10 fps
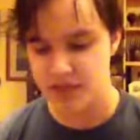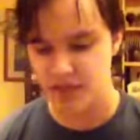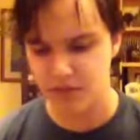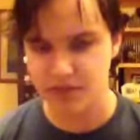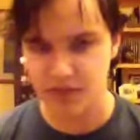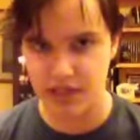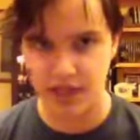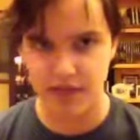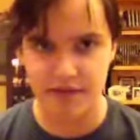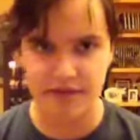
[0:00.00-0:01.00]
I will say,
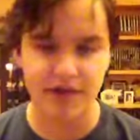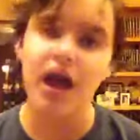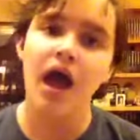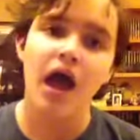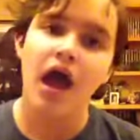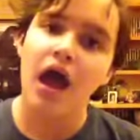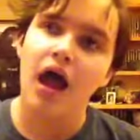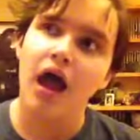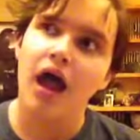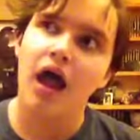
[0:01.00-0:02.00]
however,
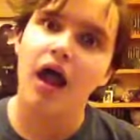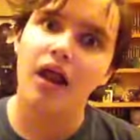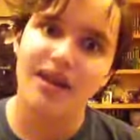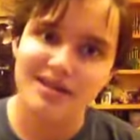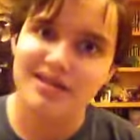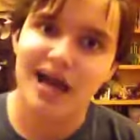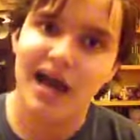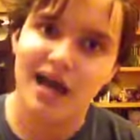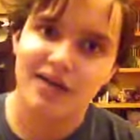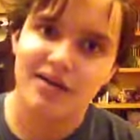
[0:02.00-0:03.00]
this
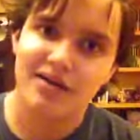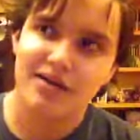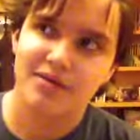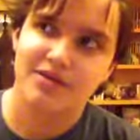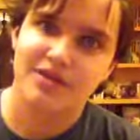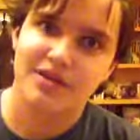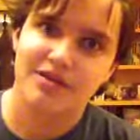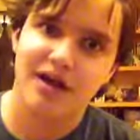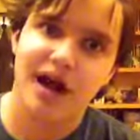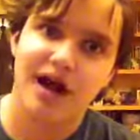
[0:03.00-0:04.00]
actor in
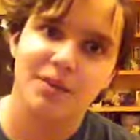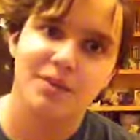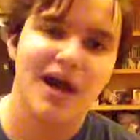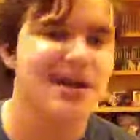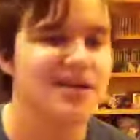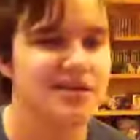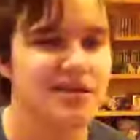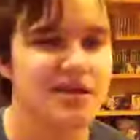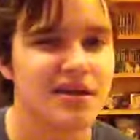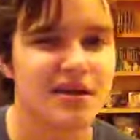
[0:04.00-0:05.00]
particular, I am
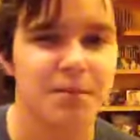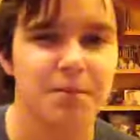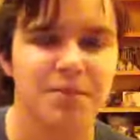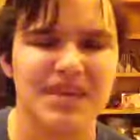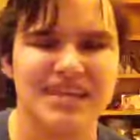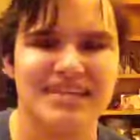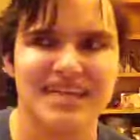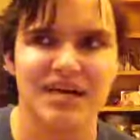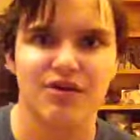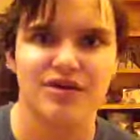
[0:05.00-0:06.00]
actually, um,
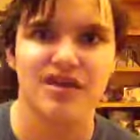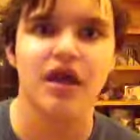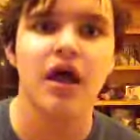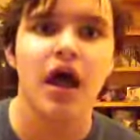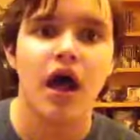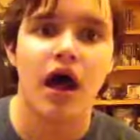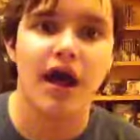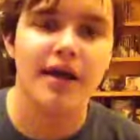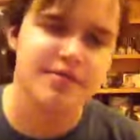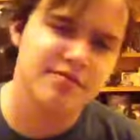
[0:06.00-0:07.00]
how do I say, I
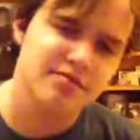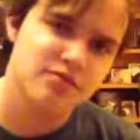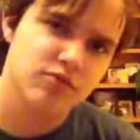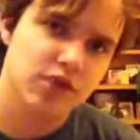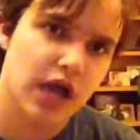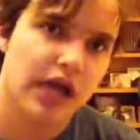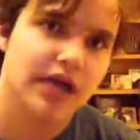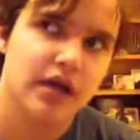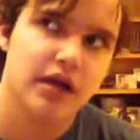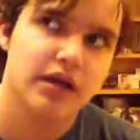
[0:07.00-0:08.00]
am kind
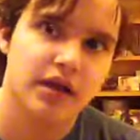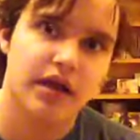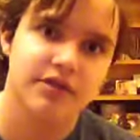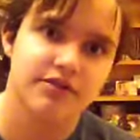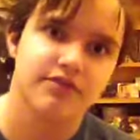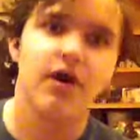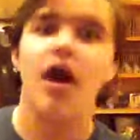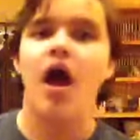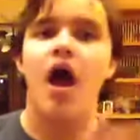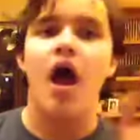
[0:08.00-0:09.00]
of on the lines of,
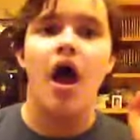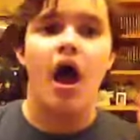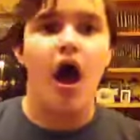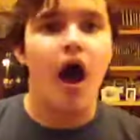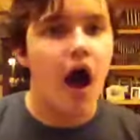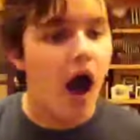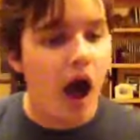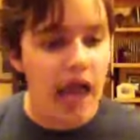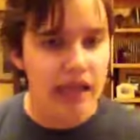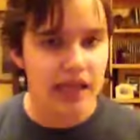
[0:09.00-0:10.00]

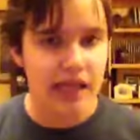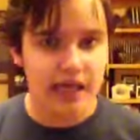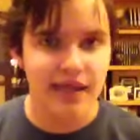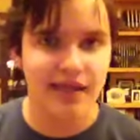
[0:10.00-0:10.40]
I like